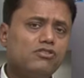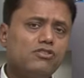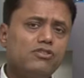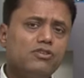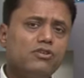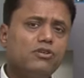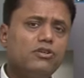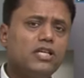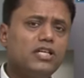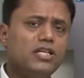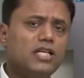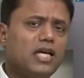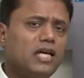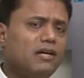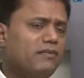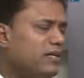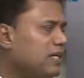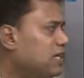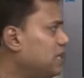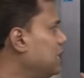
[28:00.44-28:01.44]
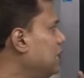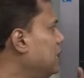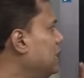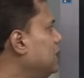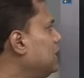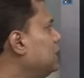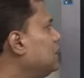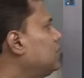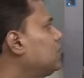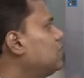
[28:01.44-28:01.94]
So you need to have a
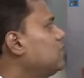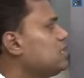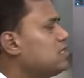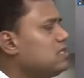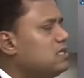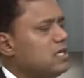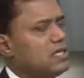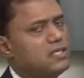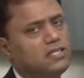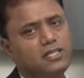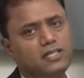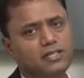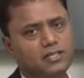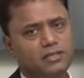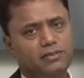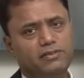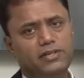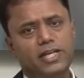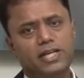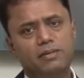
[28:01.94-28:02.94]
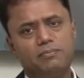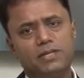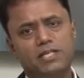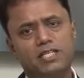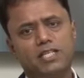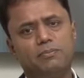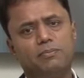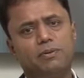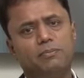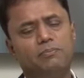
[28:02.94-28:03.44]
clear disaster recovery and
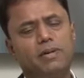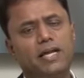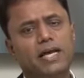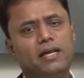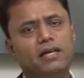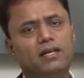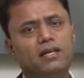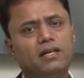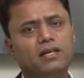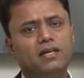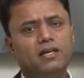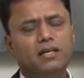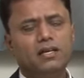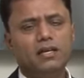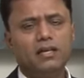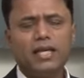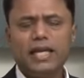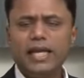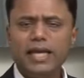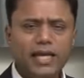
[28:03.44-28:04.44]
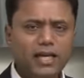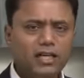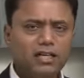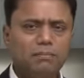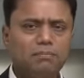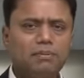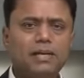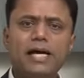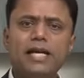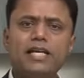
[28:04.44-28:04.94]
BCP plan. Any
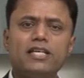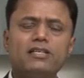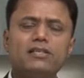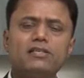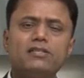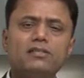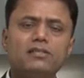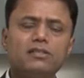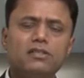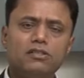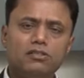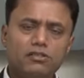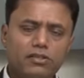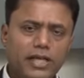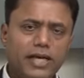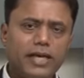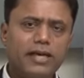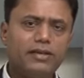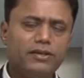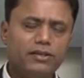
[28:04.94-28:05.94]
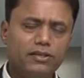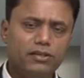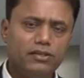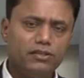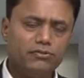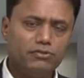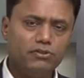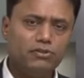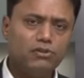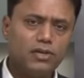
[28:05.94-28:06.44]
enterprise today,
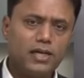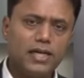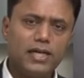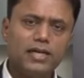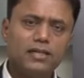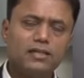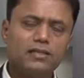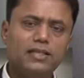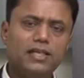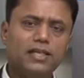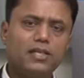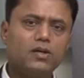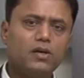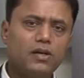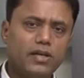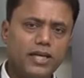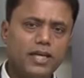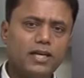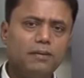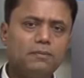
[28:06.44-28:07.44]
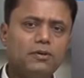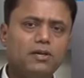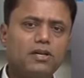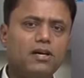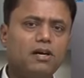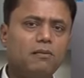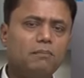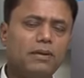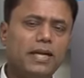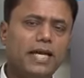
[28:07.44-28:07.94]
if you look at, they're talking about
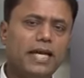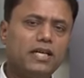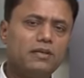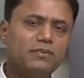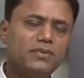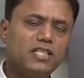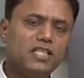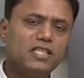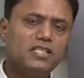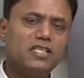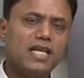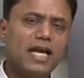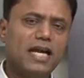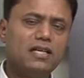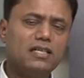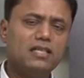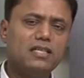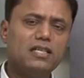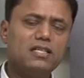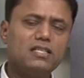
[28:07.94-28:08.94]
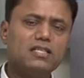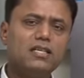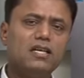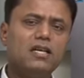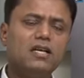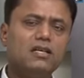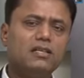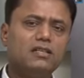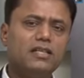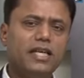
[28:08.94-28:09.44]
compliant with these standards.
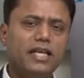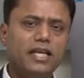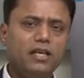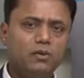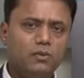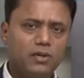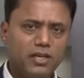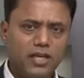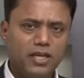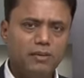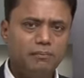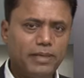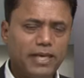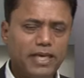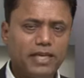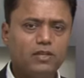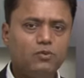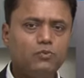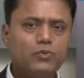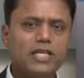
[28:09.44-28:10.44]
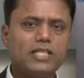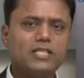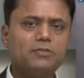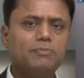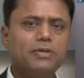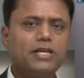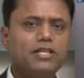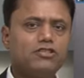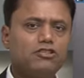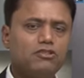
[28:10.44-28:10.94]
They make
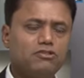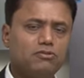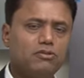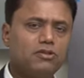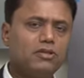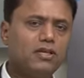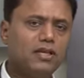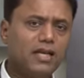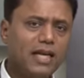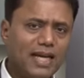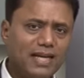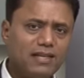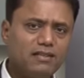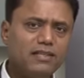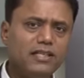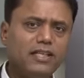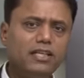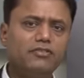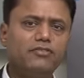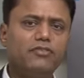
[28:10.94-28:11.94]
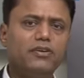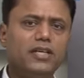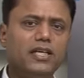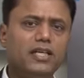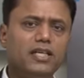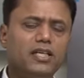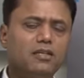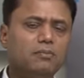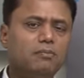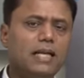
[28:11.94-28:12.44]
investments to get ready for
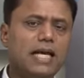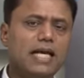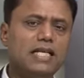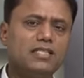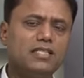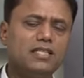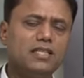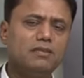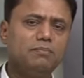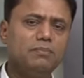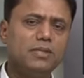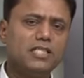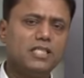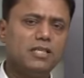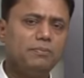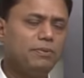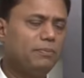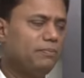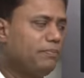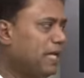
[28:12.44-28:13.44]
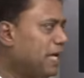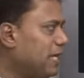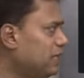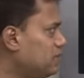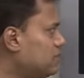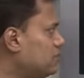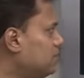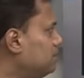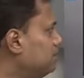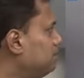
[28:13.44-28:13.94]
DR plans and BCP
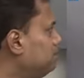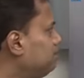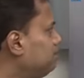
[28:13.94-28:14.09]
plans.